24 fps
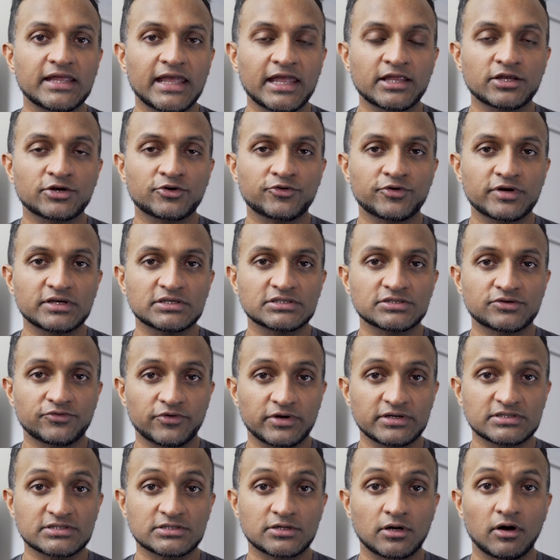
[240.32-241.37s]
an increased
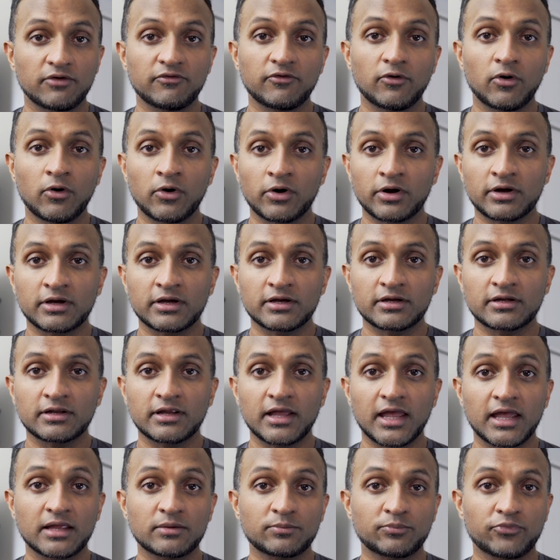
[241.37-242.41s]
risk of organ
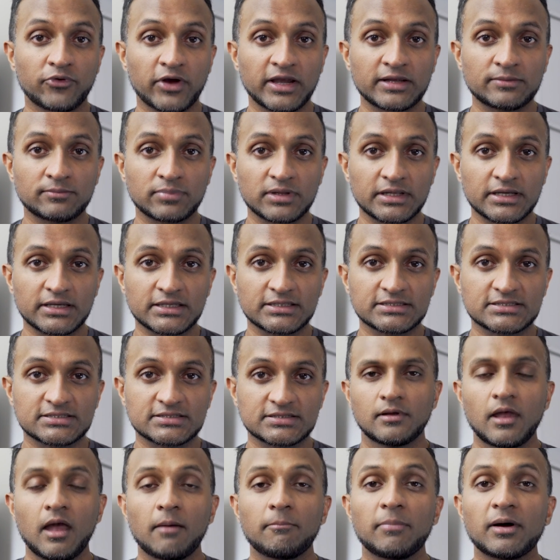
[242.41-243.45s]
and brain
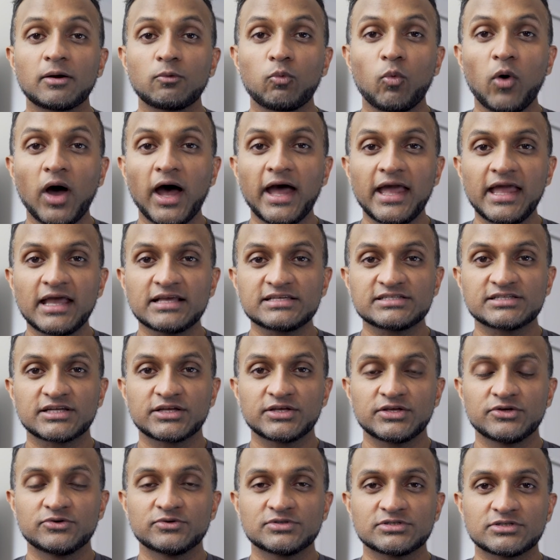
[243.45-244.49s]
bleeds. But why has the
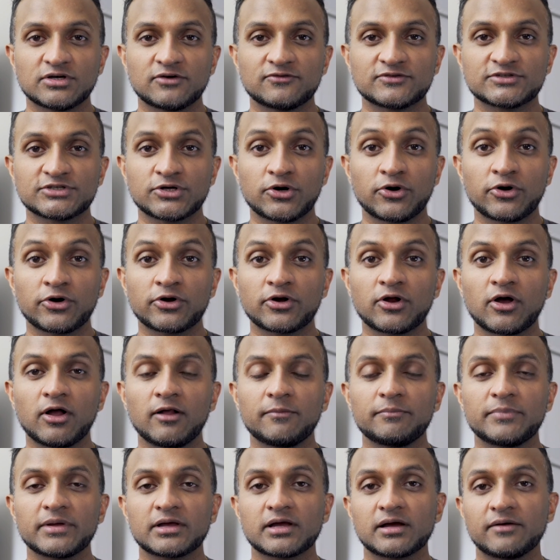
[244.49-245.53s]
use of
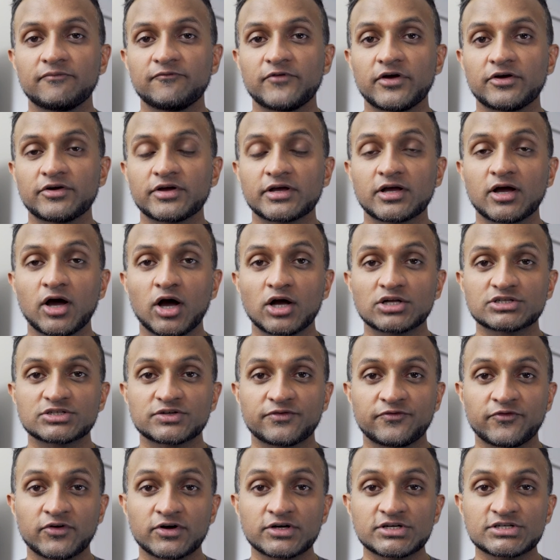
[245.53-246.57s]
Toradol become very
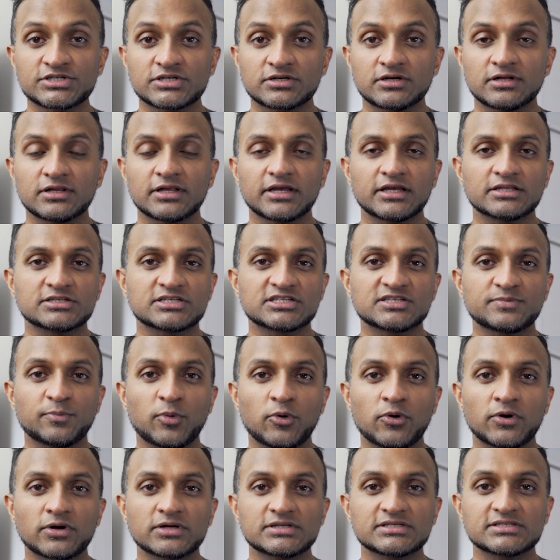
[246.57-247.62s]
controversial in
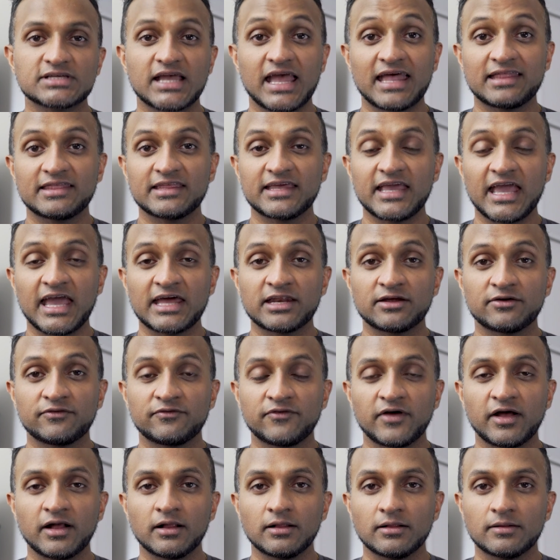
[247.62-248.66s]
sports and the N F
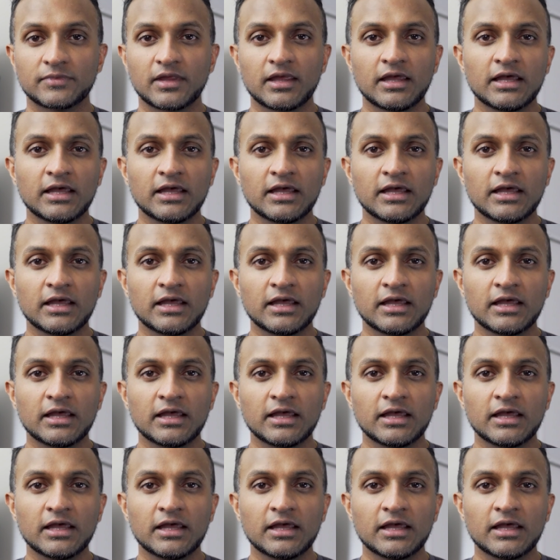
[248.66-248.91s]
L?